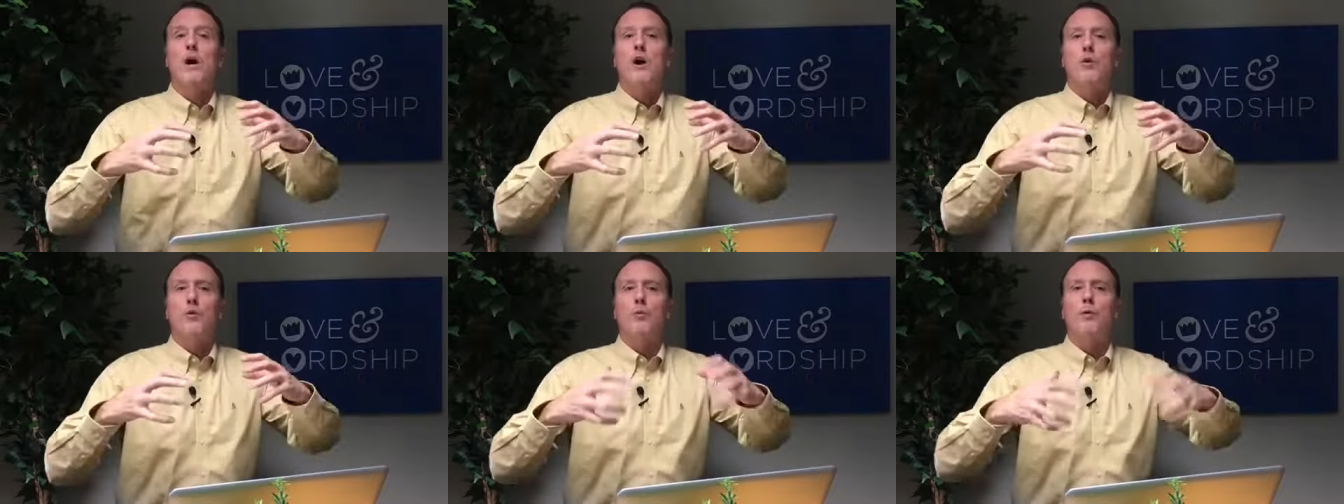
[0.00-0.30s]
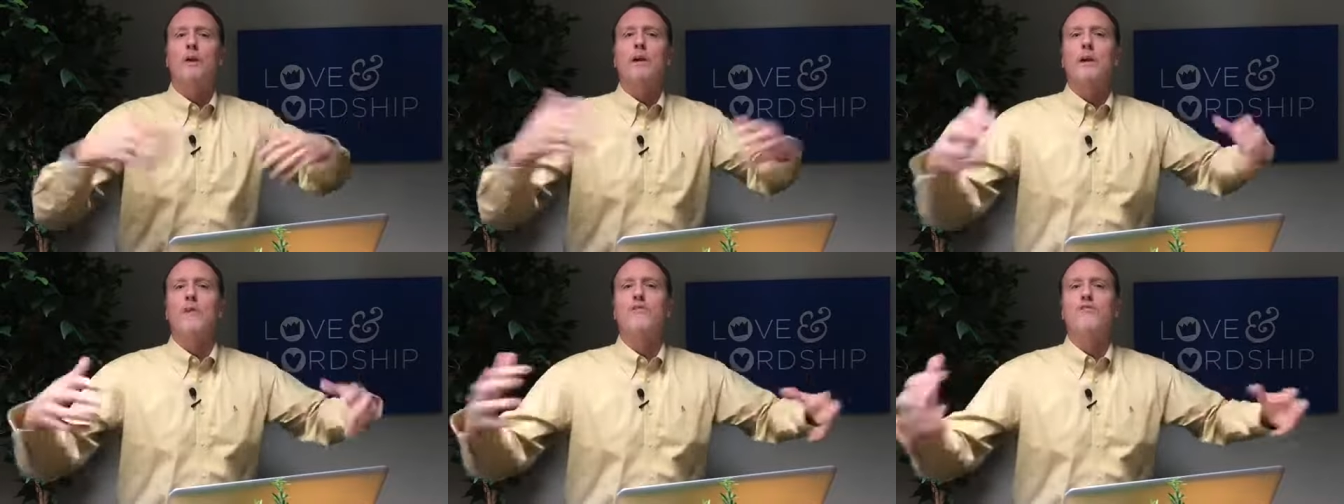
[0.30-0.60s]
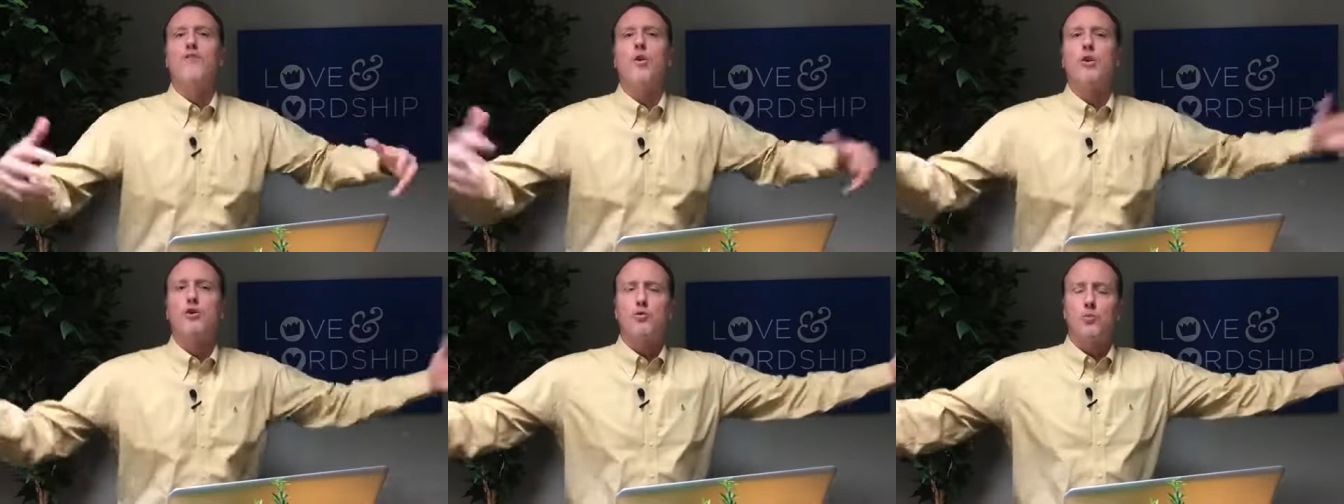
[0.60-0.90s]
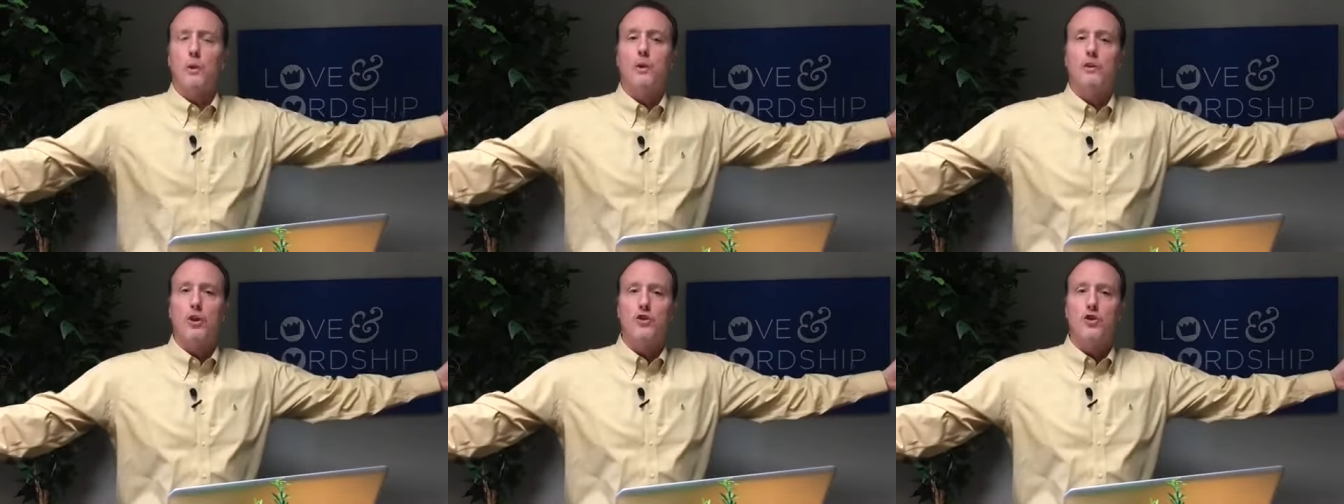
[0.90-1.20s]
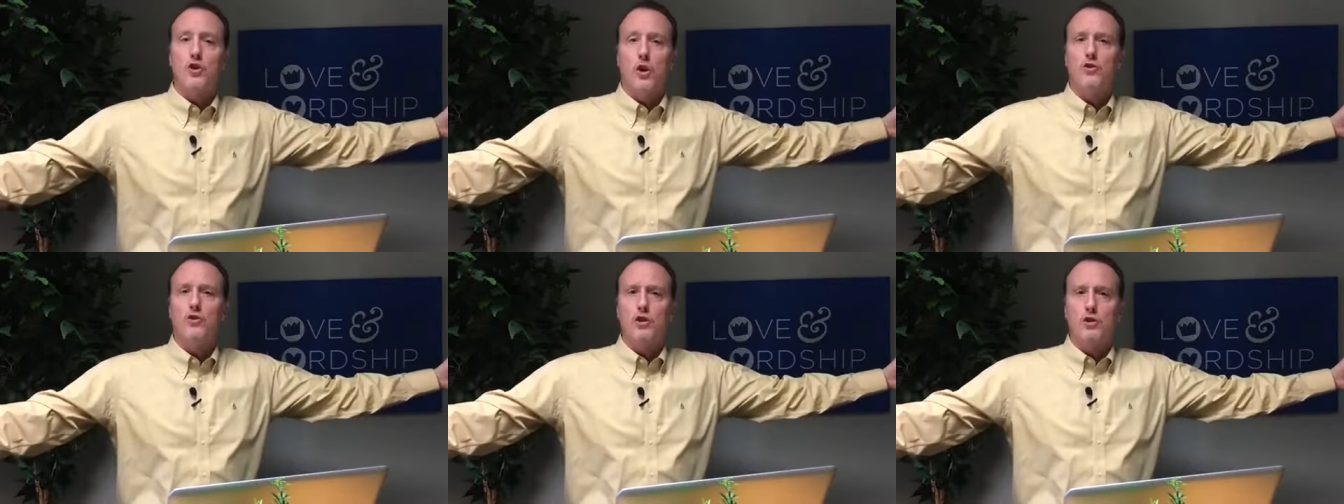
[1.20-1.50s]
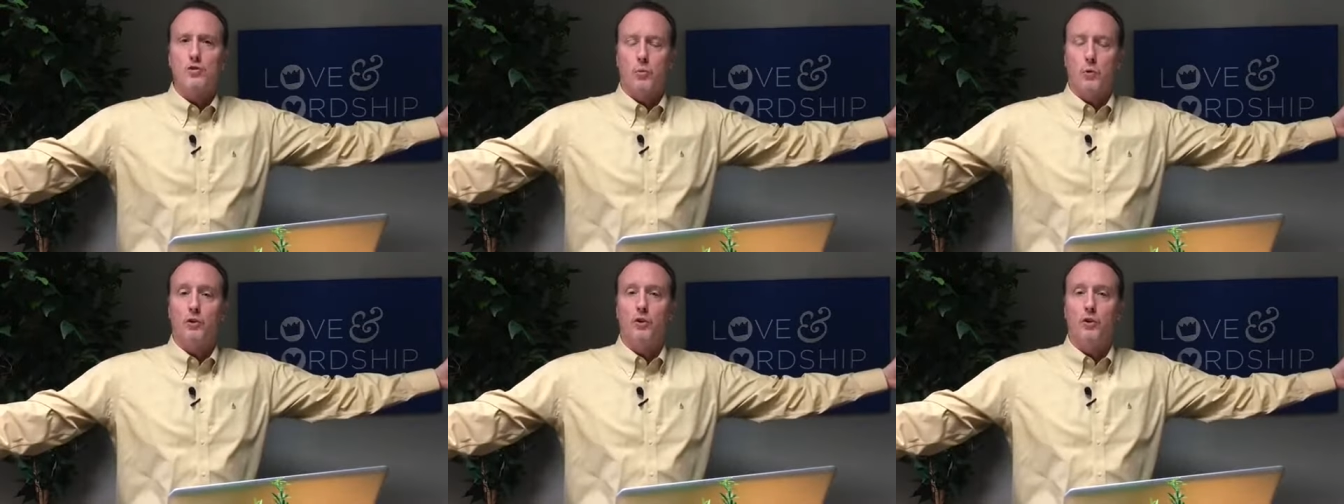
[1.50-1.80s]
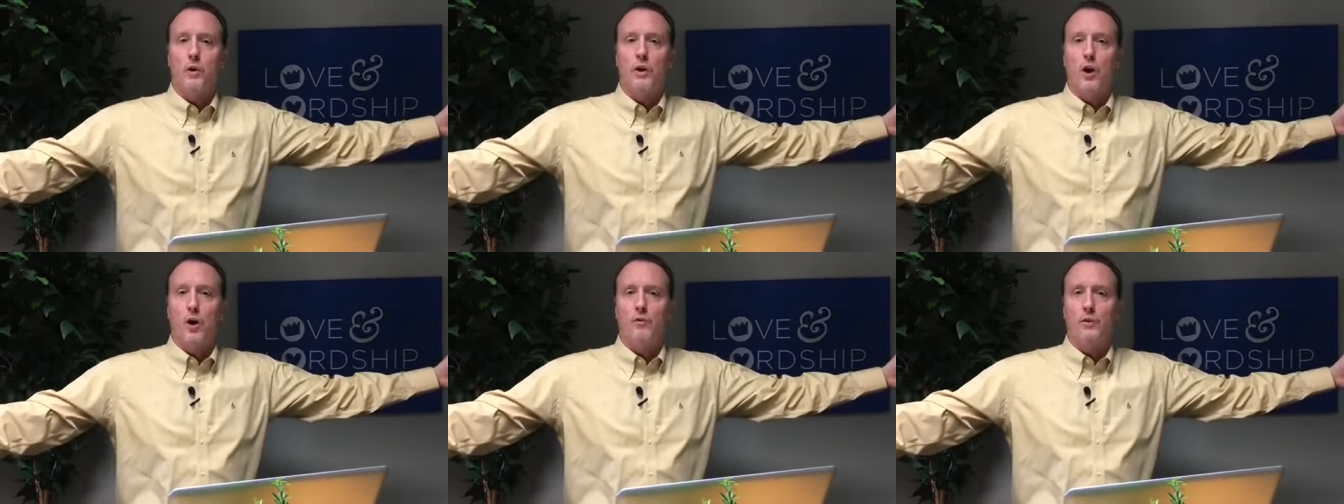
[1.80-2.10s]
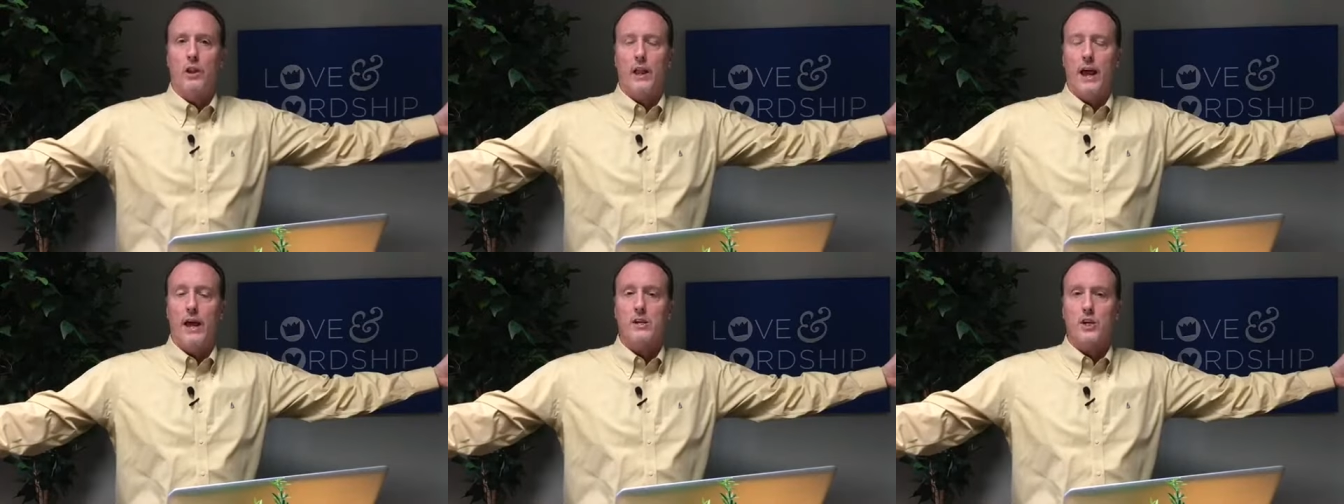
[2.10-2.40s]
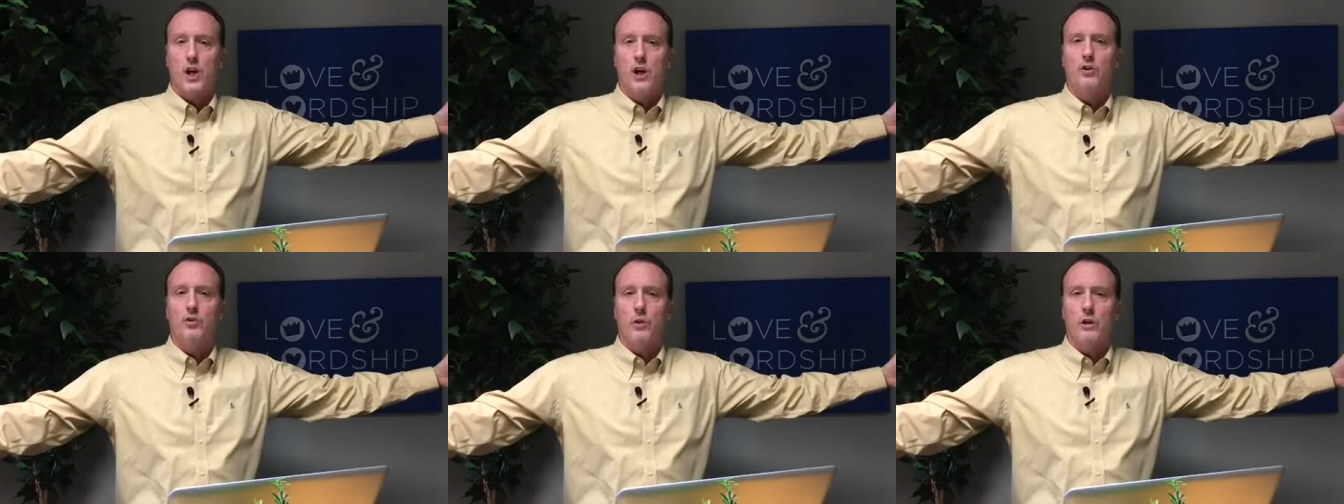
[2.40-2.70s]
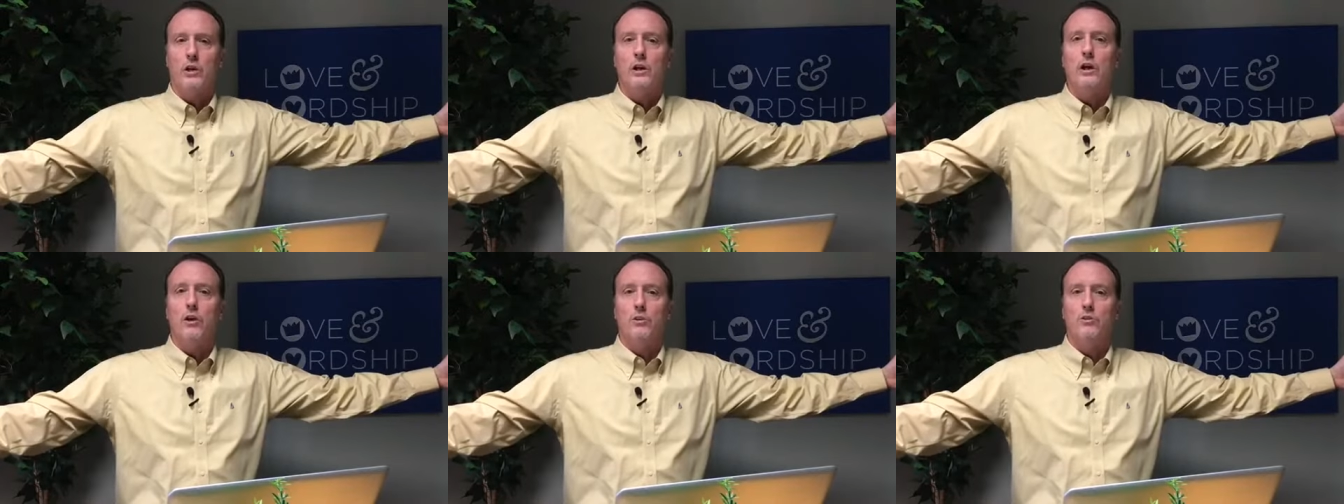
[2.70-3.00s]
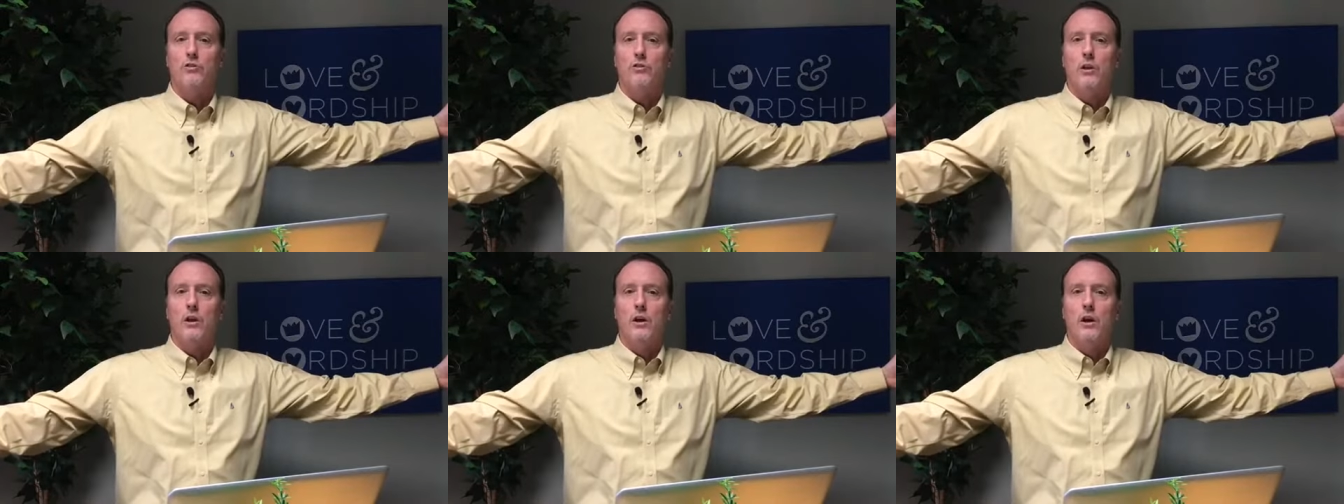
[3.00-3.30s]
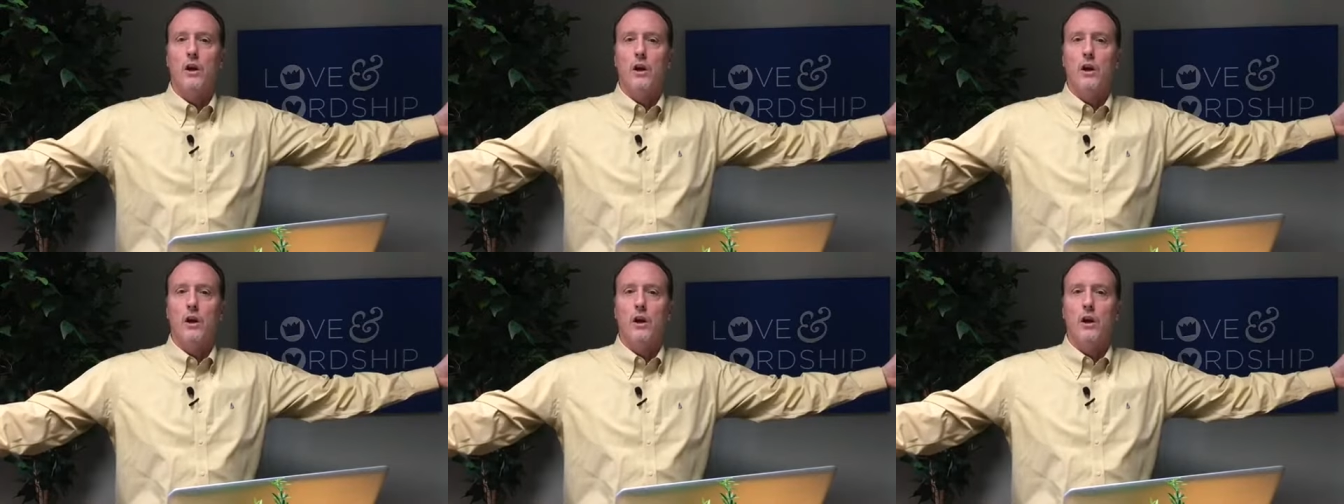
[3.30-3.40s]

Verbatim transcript: reinforce what the churches were doing over the last hundred years.